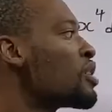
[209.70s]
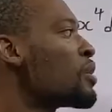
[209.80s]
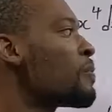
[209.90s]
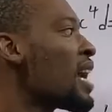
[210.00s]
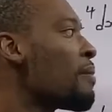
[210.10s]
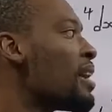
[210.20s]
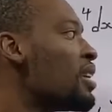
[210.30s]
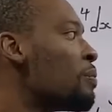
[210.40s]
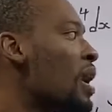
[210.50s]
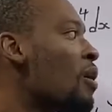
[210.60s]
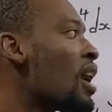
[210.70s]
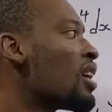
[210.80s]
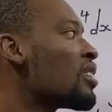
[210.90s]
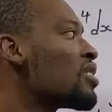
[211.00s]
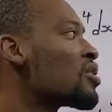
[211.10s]
multiply by the
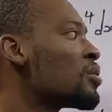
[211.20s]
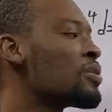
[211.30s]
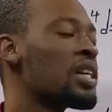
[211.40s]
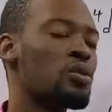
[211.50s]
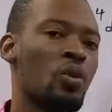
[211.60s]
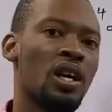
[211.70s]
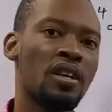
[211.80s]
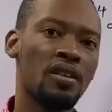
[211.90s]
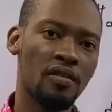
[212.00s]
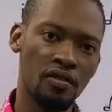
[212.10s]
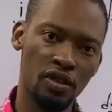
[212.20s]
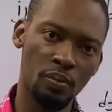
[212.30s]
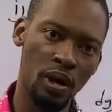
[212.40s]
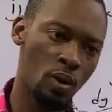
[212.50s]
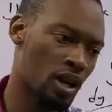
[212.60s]
power, subtract 1
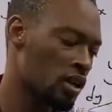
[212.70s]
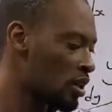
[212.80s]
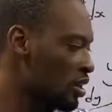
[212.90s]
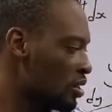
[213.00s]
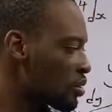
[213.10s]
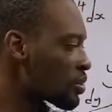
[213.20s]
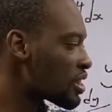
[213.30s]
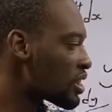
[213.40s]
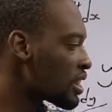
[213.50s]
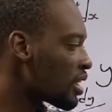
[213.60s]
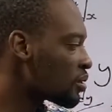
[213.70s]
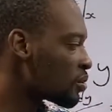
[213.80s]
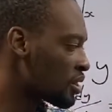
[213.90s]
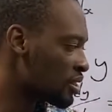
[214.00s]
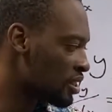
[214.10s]
from the power. So this is
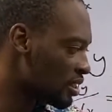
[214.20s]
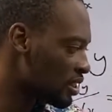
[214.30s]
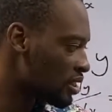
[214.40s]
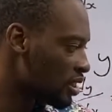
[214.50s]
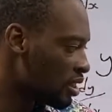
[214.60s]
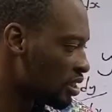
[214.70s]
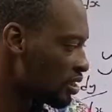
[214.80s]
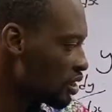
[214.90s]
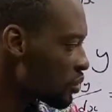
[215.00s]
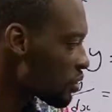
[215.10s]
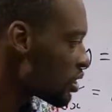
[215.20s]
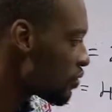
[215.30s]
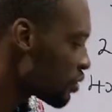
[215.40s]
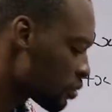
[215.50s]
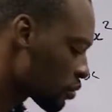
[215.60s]
how to integrate. This will
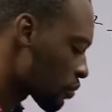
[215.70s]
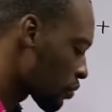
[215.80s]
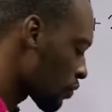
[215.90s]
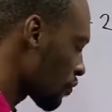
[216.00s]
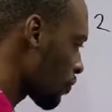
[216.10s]
give you